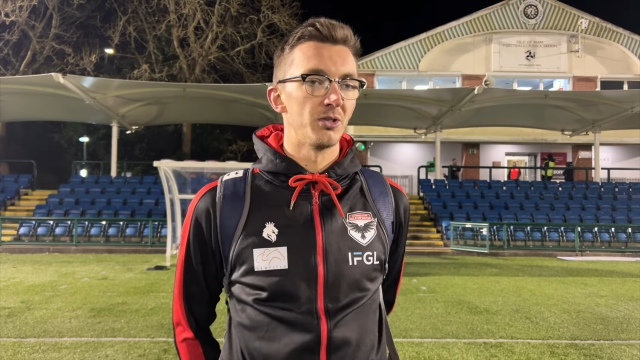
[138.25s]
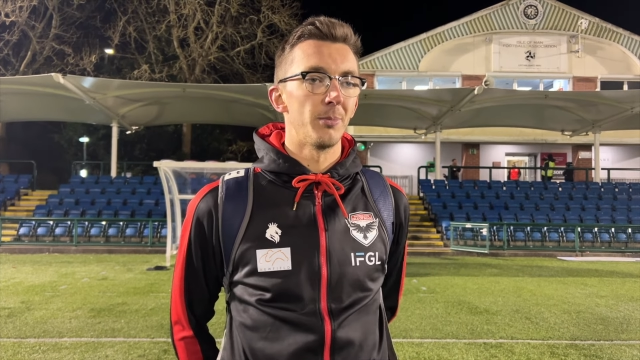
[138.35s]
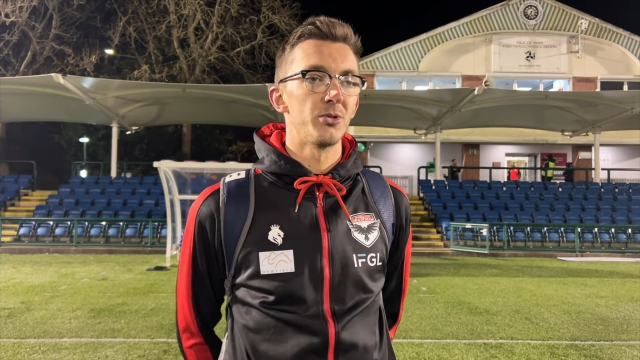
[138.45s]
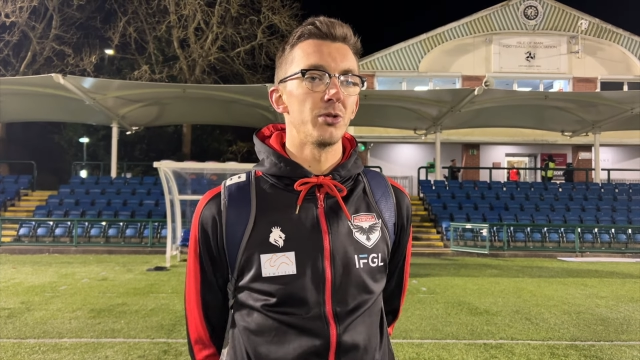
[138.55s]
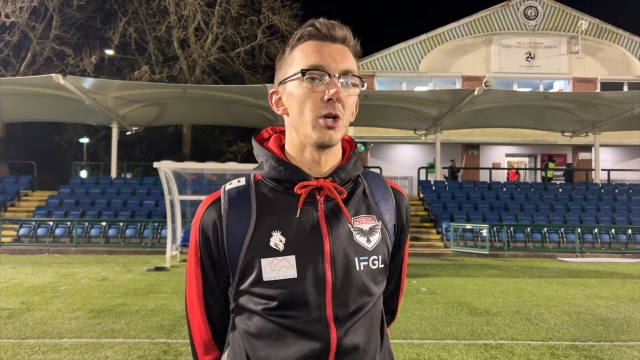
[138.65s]
an
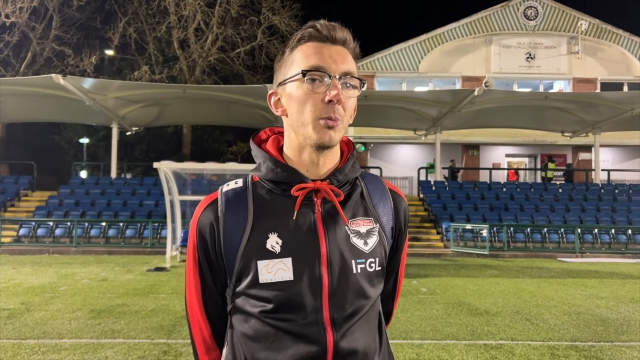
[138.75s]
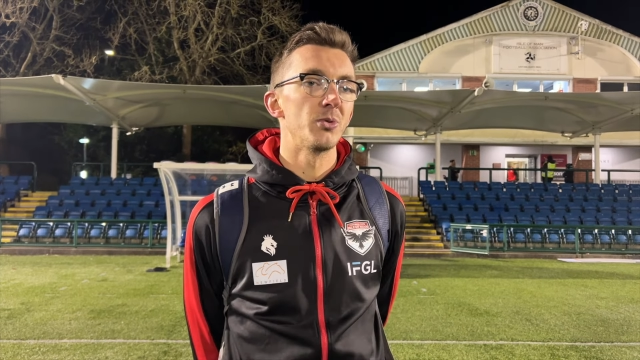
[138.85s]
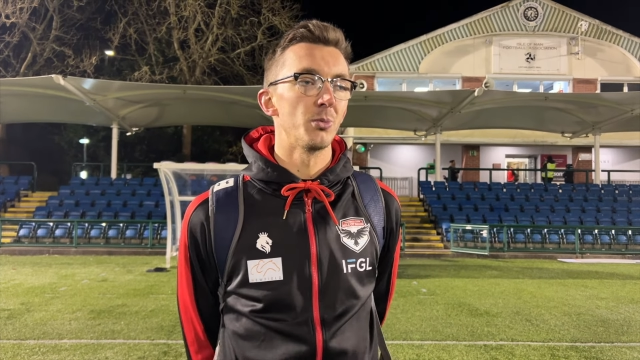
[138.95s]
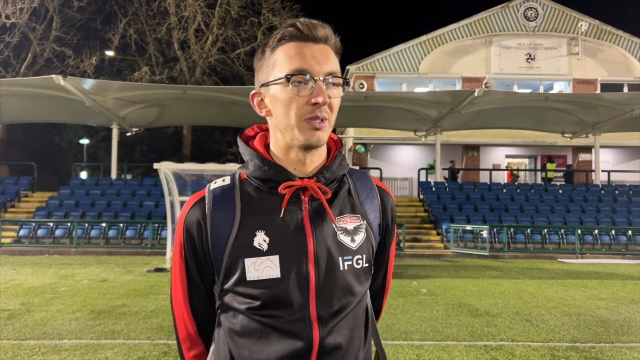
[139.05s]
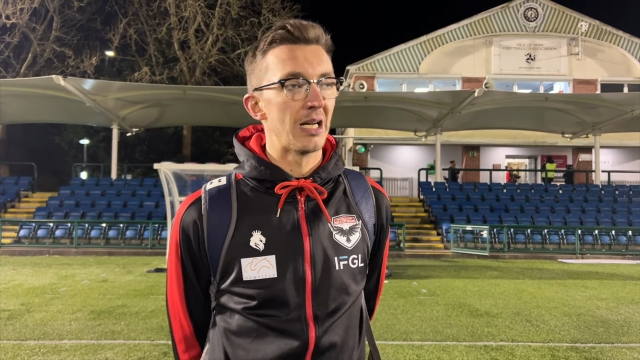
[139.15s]
opportunity opened
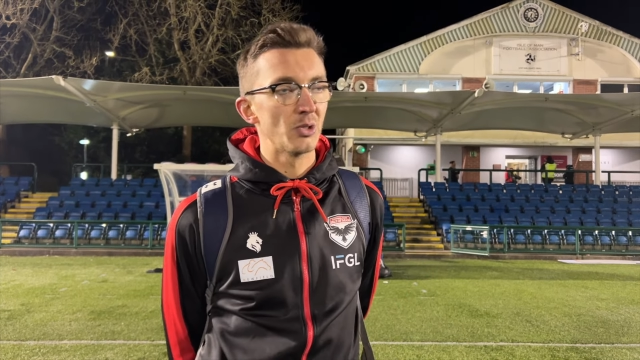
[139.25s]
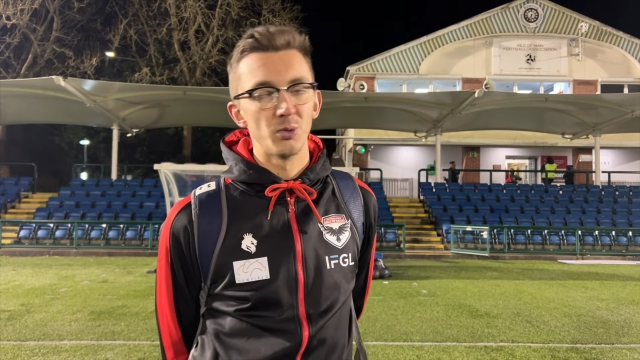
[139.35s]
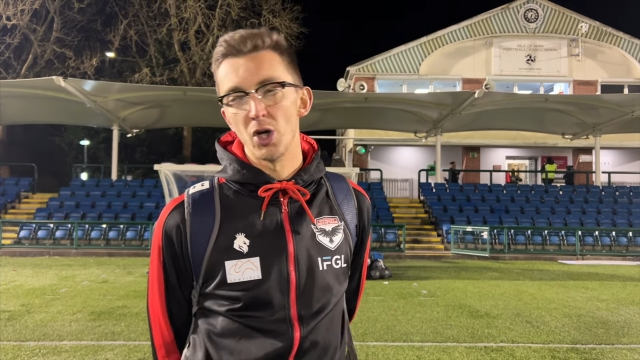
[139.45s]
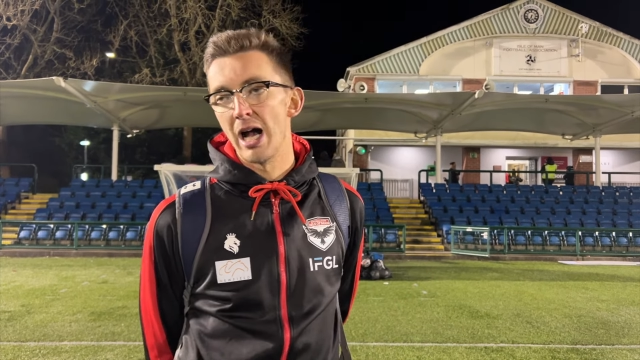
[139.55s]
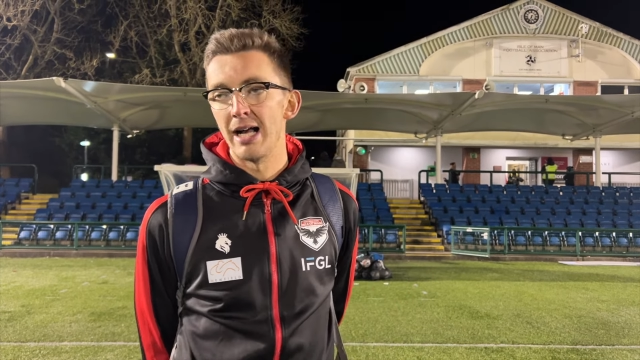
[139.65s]
somebody else,
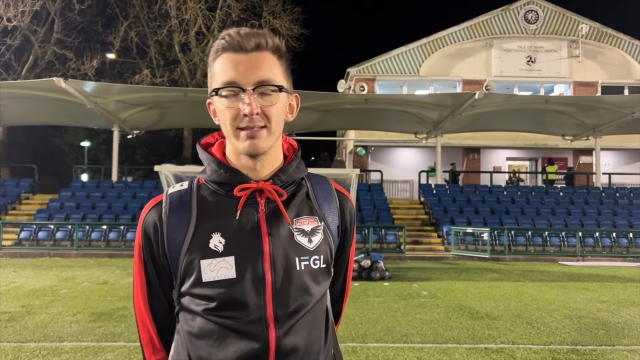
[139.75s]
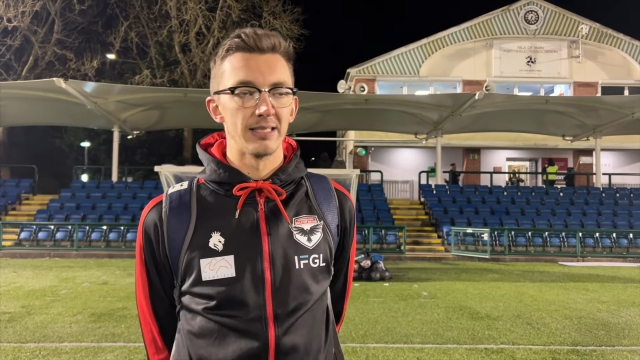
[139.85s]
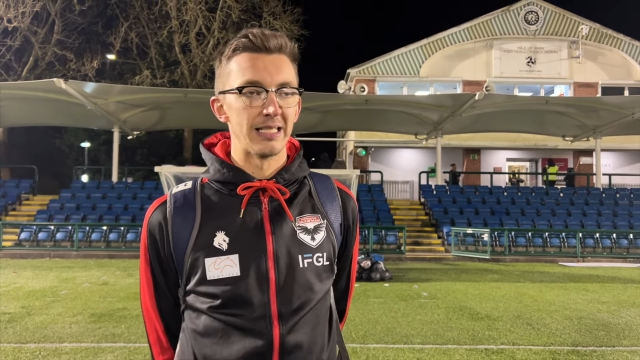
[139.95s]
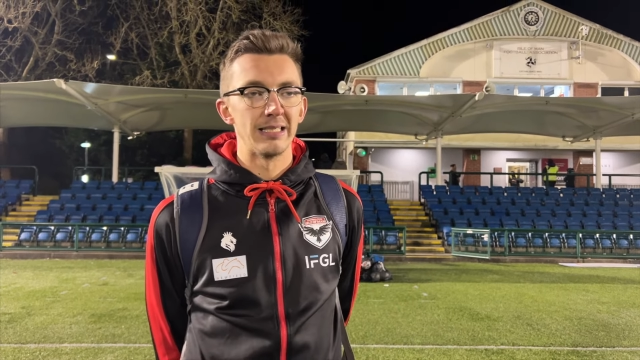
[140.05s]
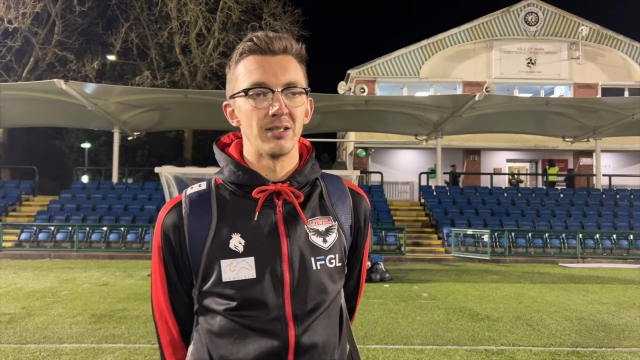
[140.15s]
we've got
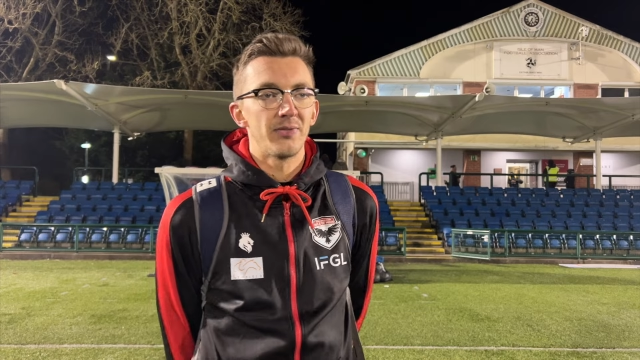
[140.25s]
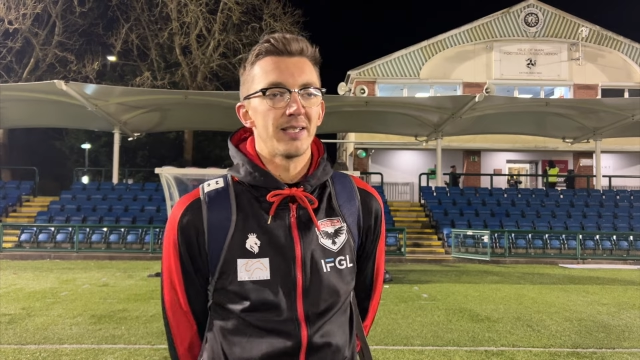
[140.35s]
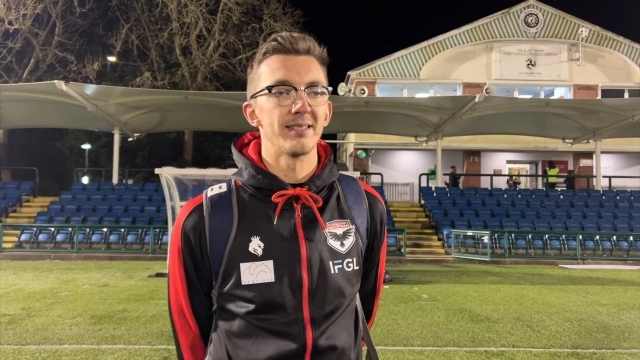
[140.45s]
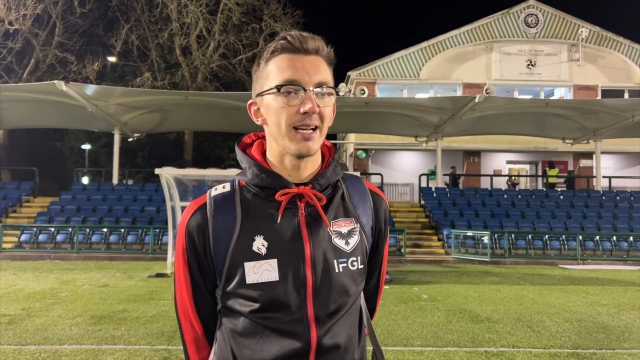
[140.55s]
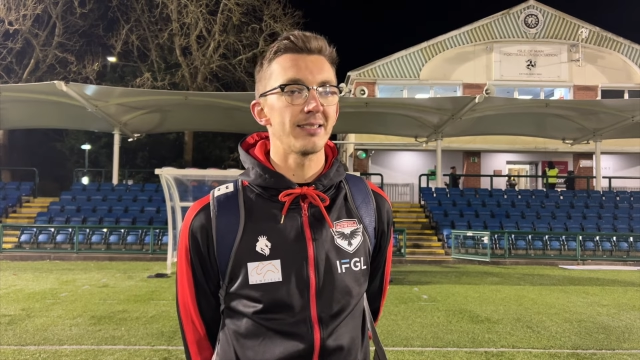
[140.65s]
Hattersley in, and it's
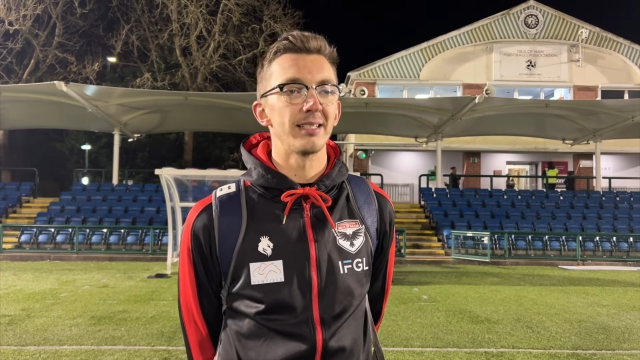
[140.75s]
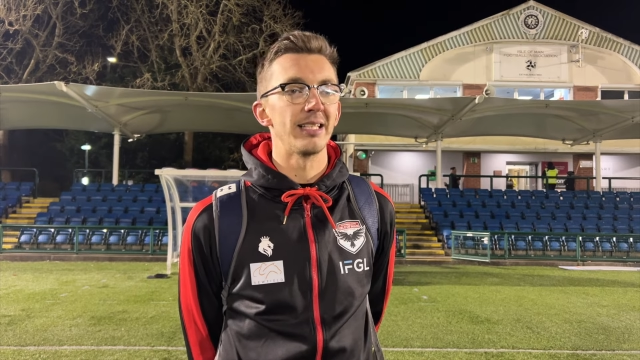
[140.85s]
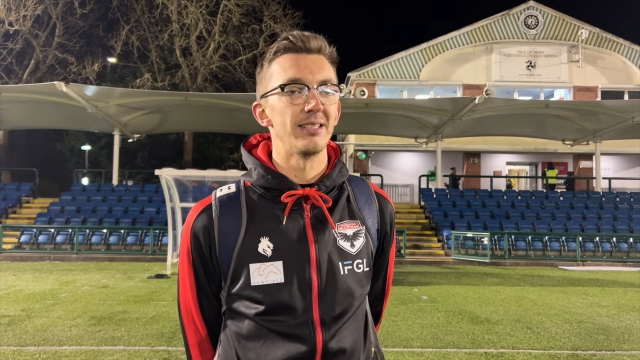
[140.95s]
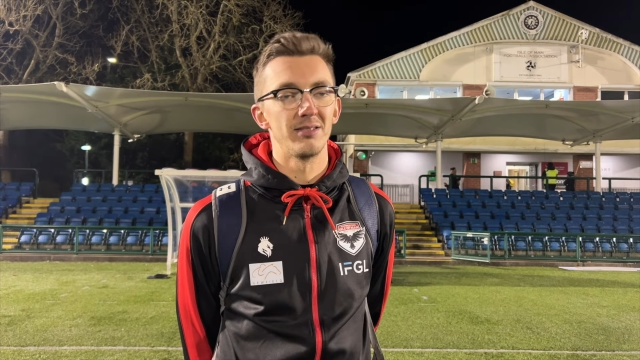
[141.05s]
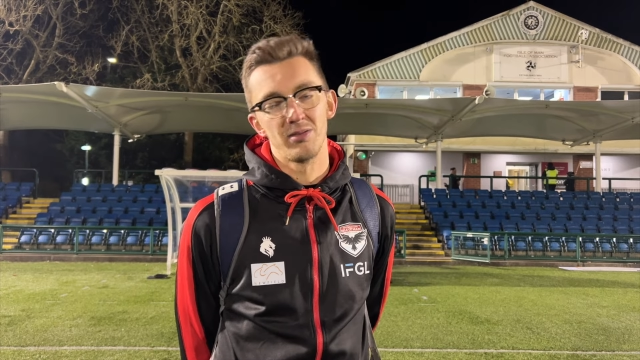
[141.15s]
fantastic.
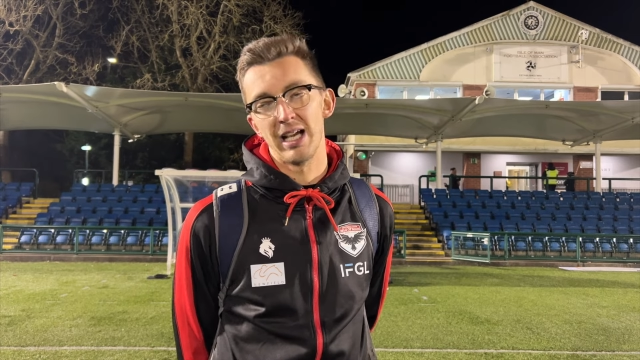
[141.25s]
He's